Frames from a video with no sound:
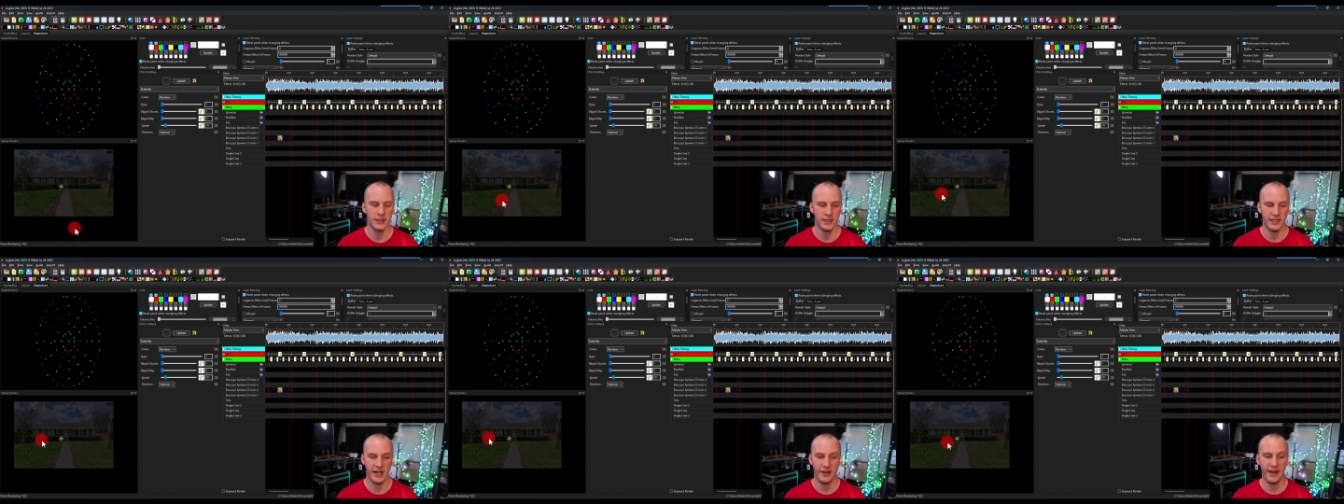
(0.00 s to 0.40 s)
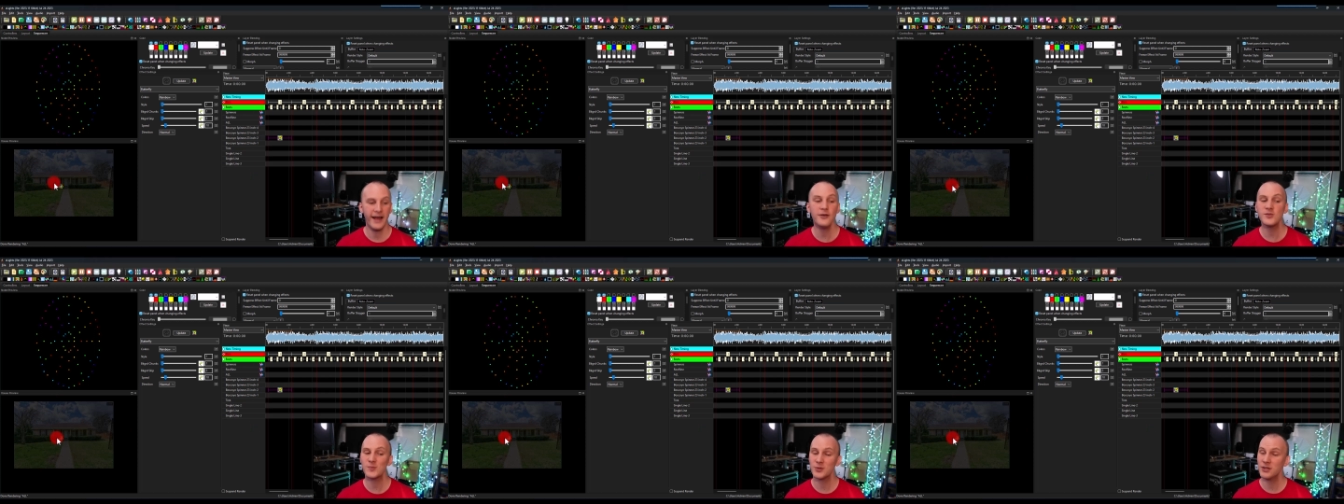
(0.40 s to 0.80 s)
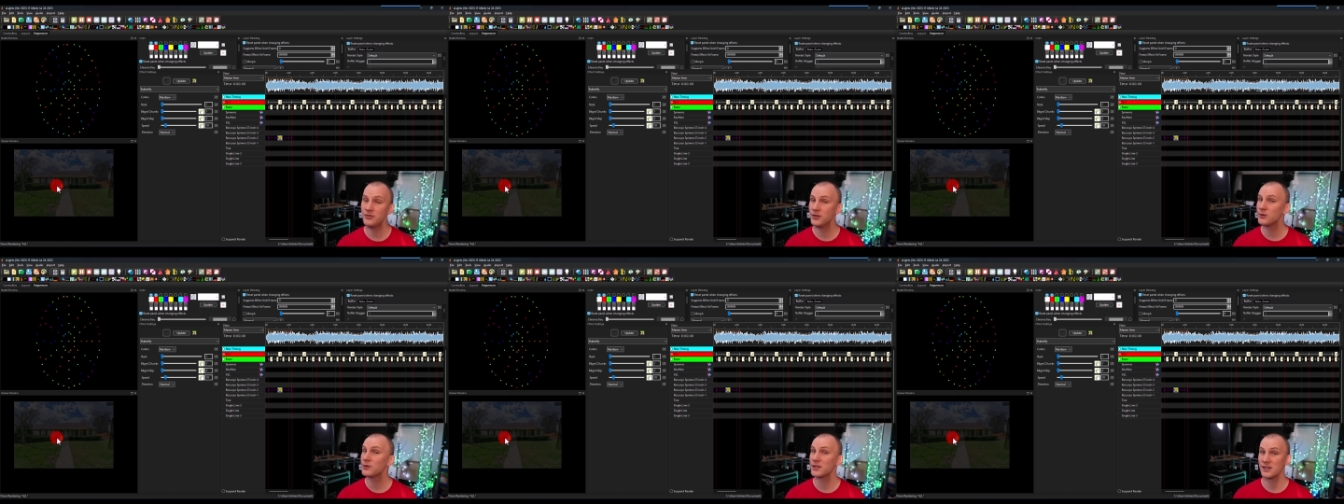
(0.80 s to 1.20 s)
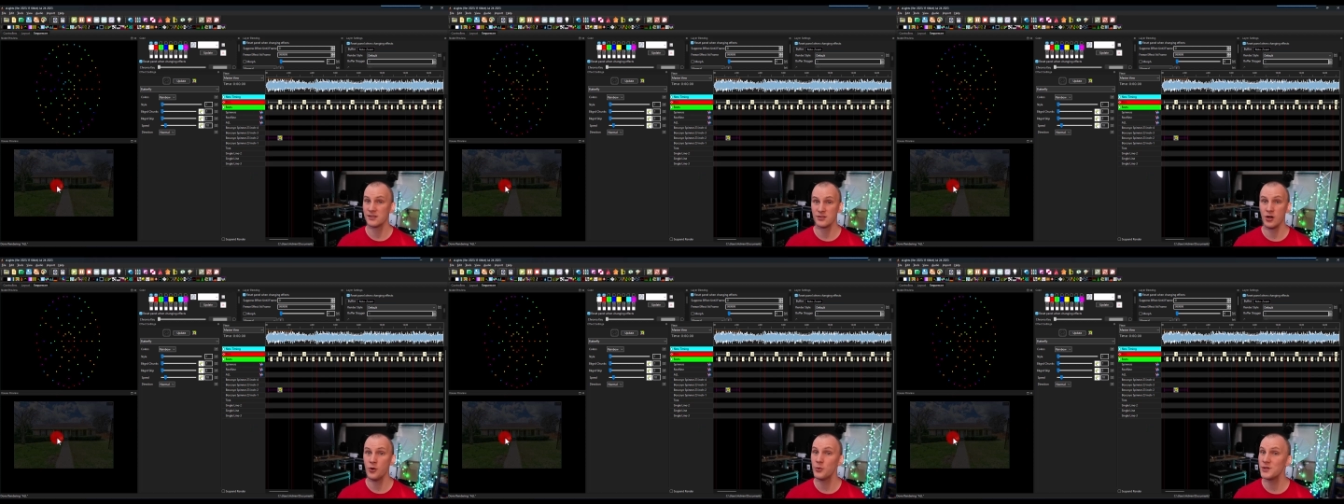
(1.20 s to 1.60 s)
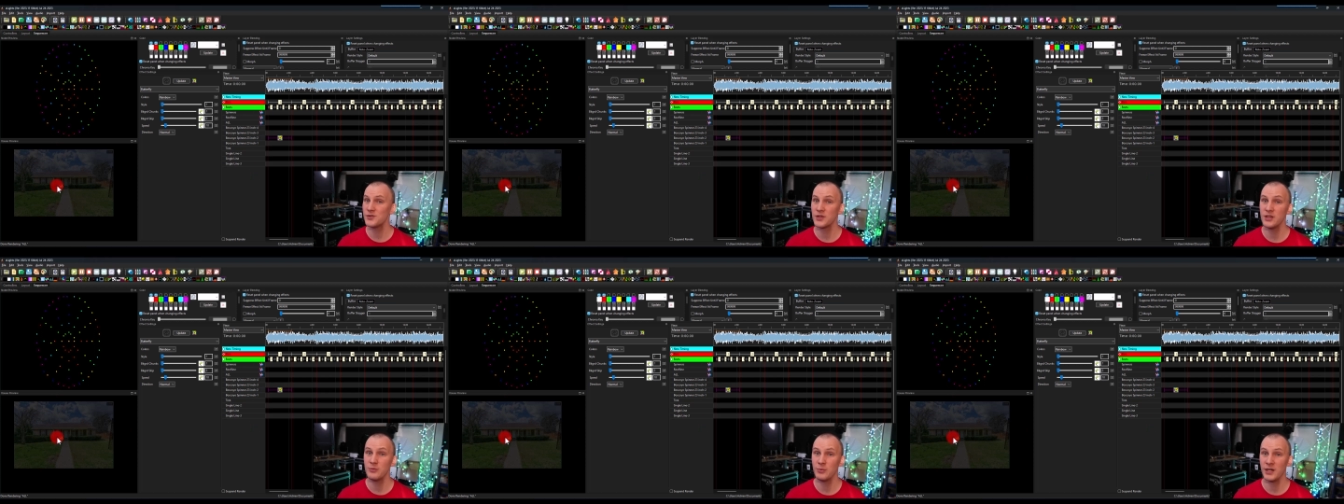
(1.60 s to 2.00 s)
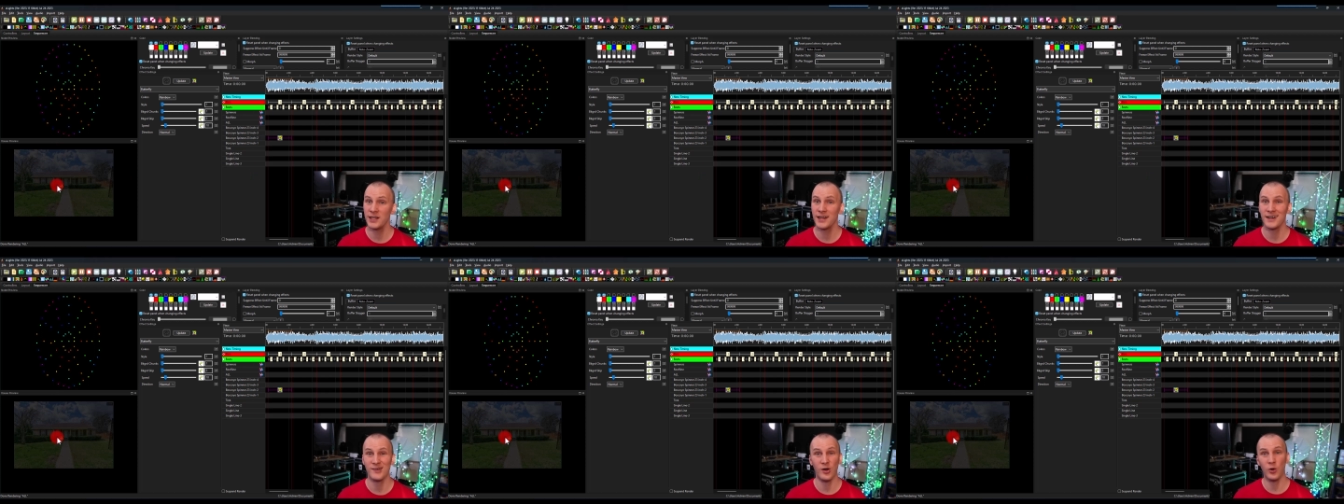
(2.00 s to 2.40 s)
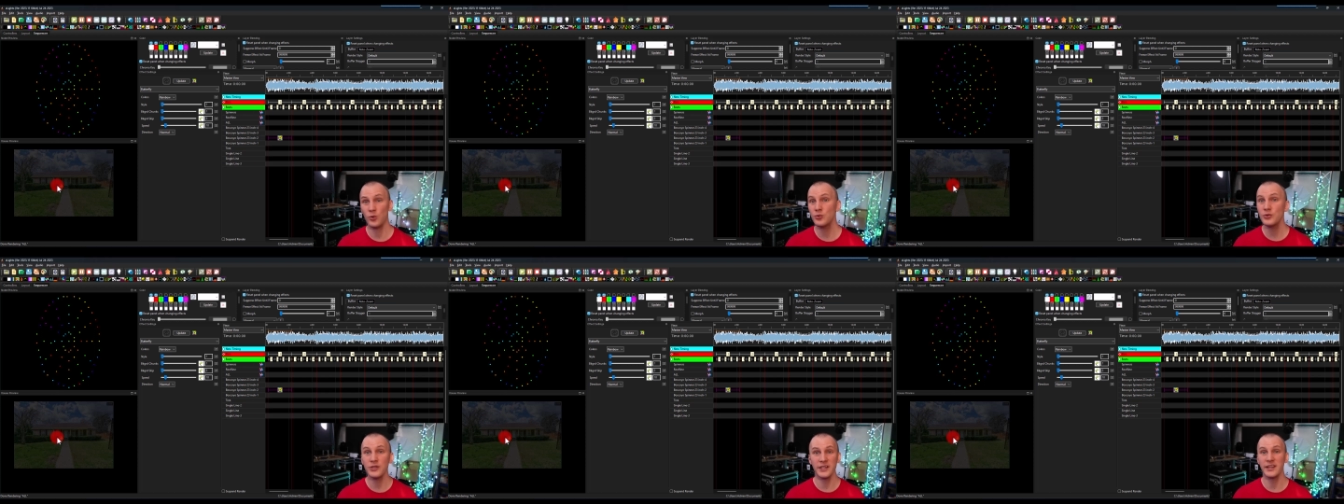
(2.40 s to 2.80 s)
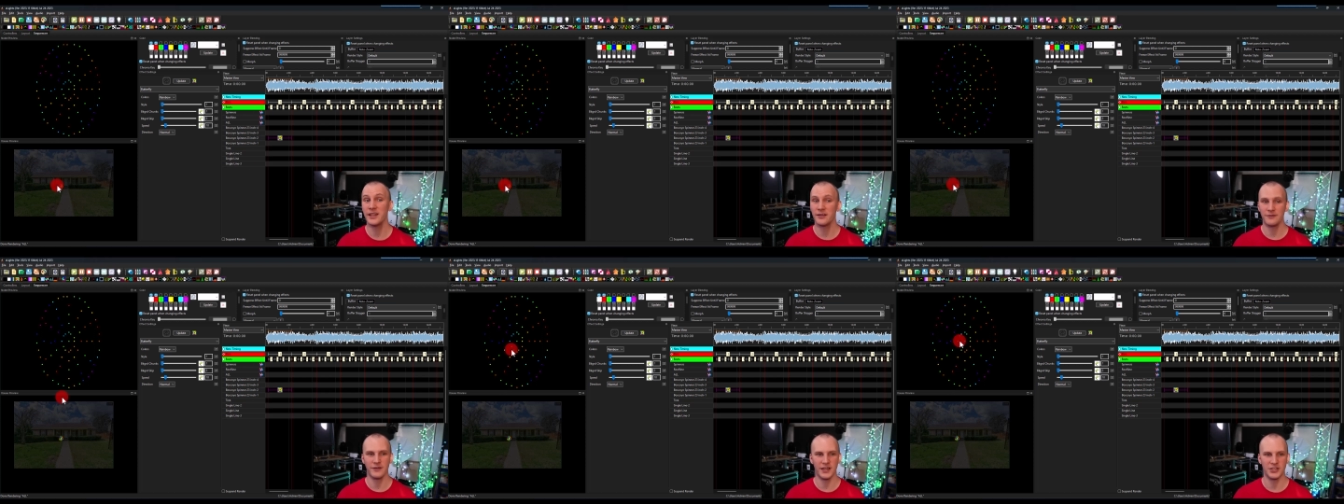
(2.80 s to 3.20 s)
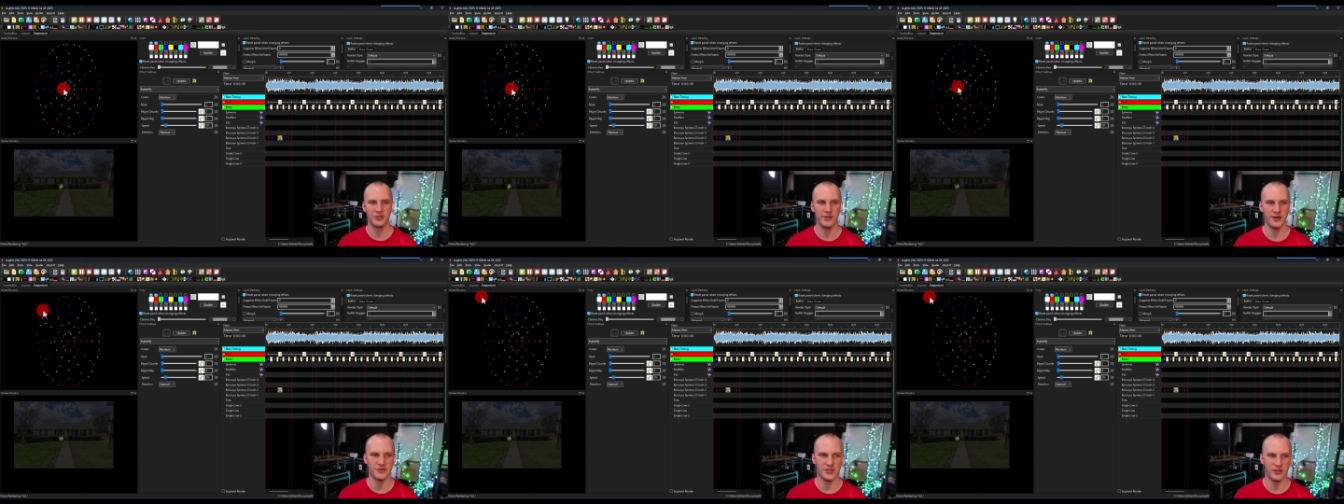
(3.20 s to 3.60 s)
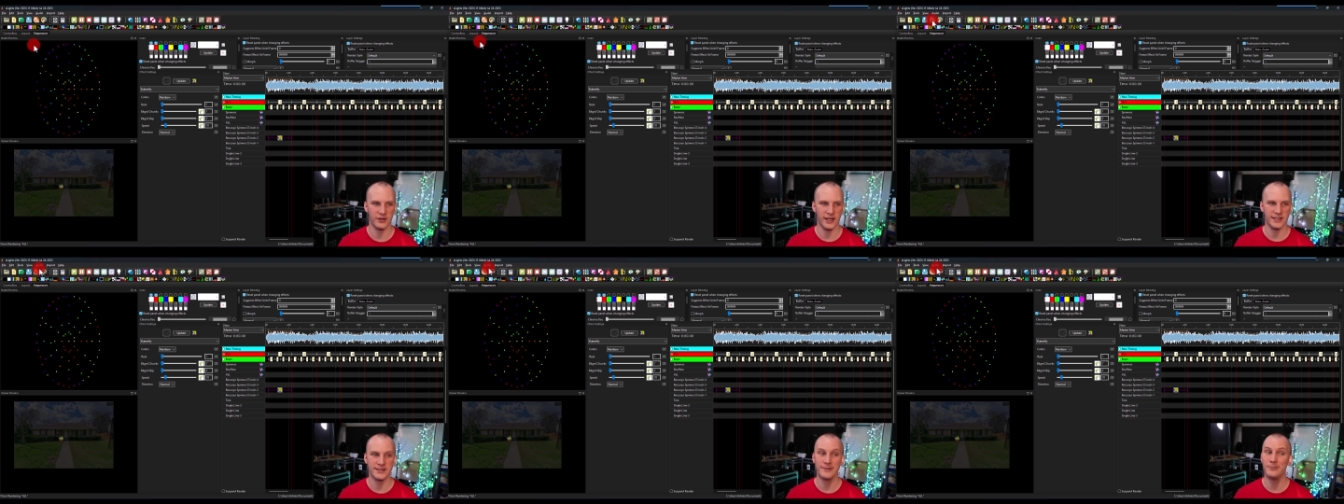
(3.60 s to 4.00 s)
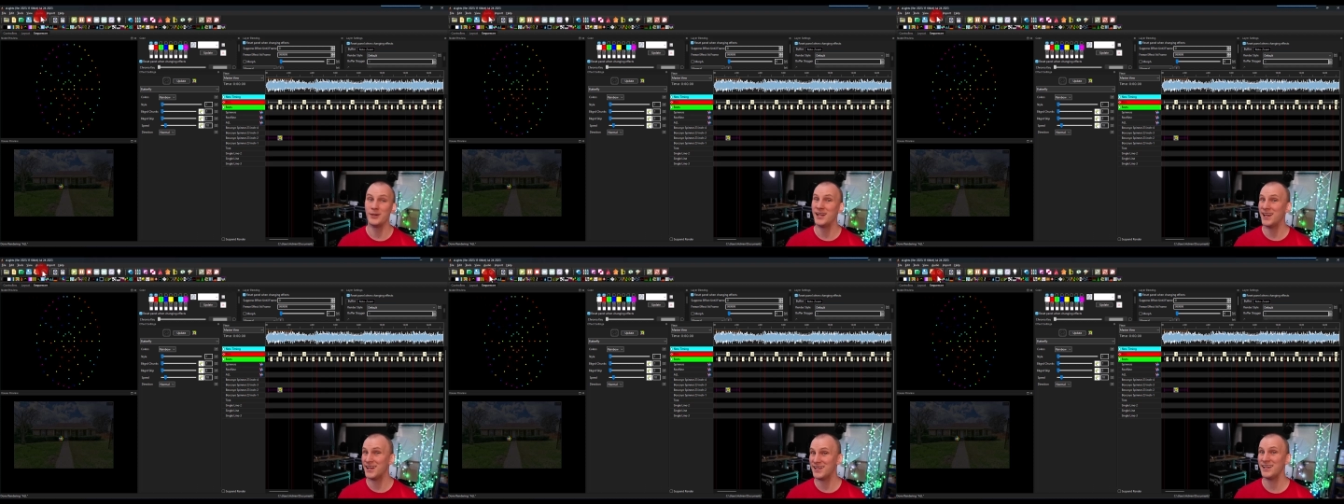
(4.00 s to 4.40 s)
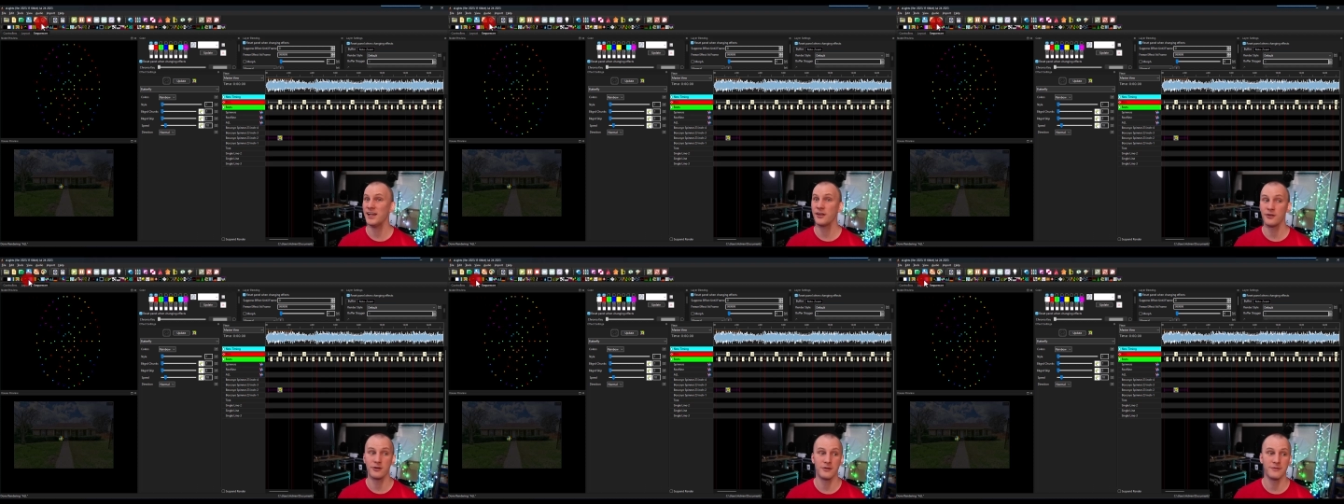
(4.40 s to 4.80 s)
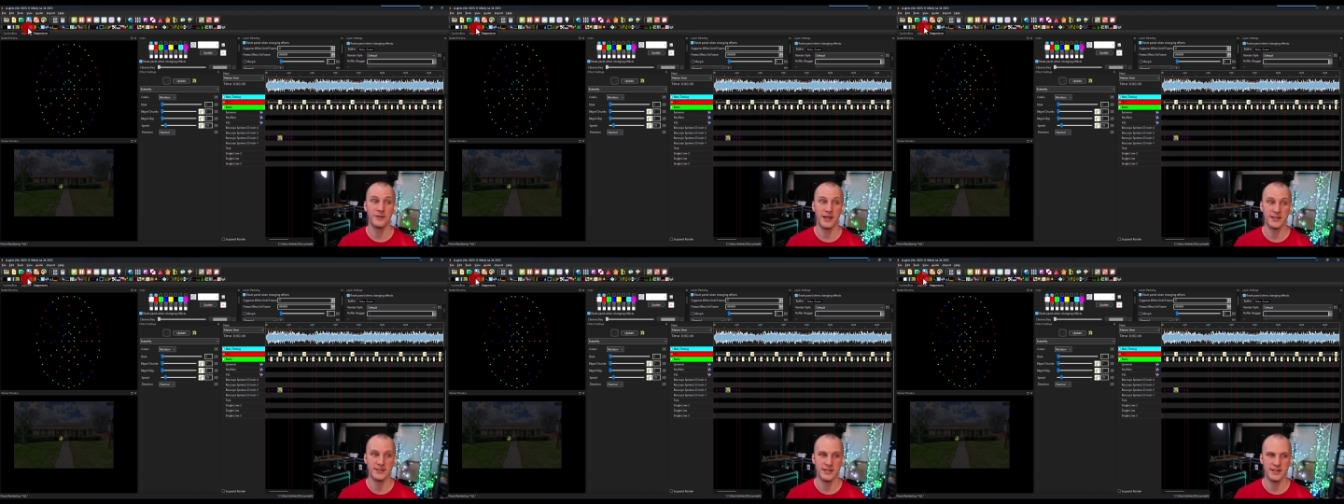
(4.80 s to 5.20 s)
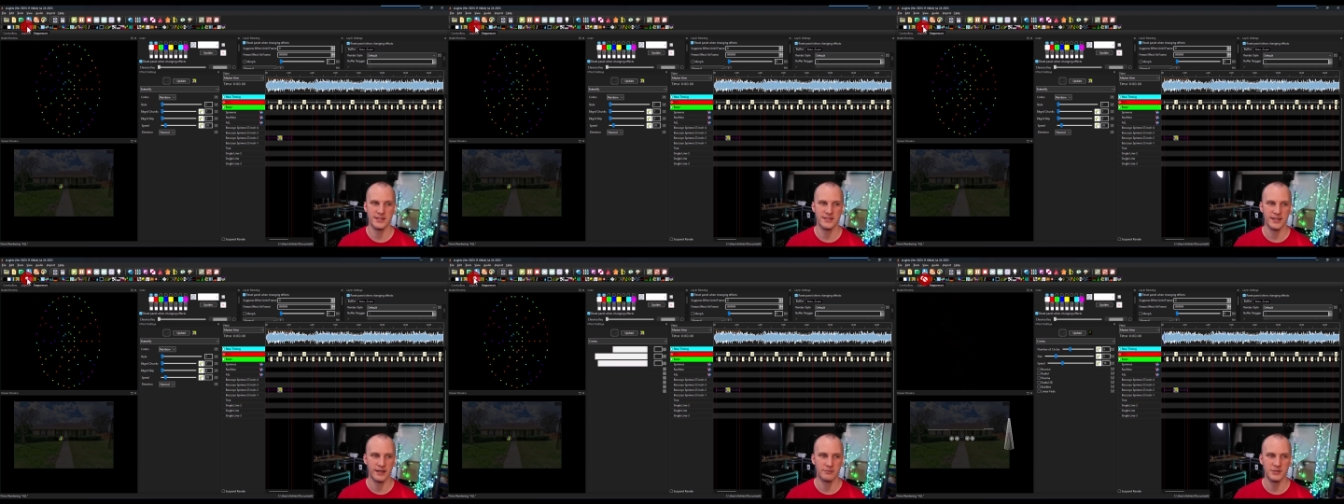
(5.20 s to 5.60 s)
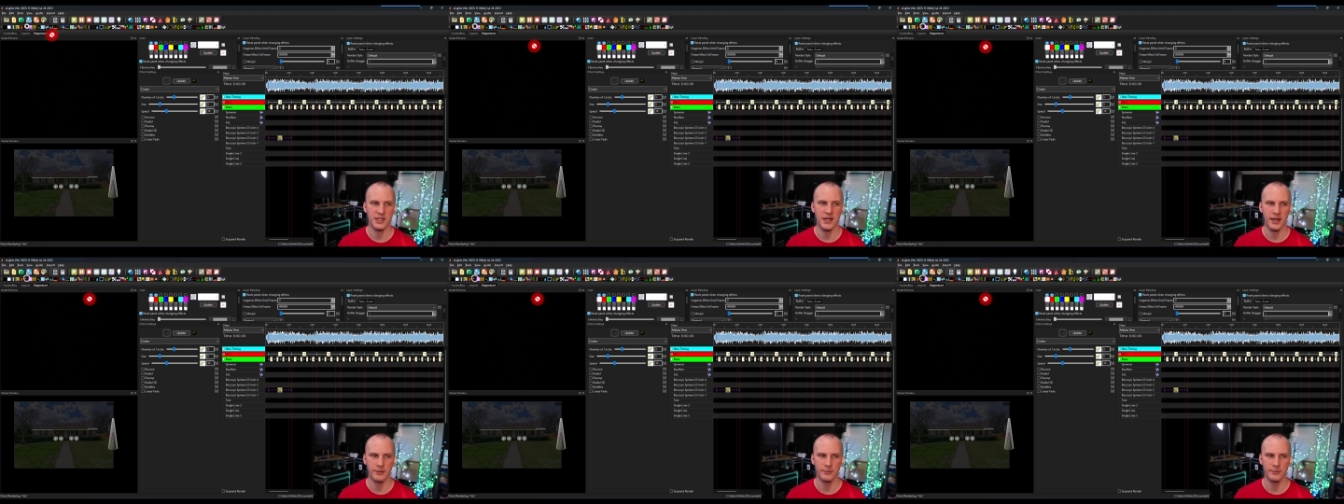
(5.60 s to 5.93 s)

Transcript: Now the house preview is always going to be not only the effect you have selected, but any other effects at the same time.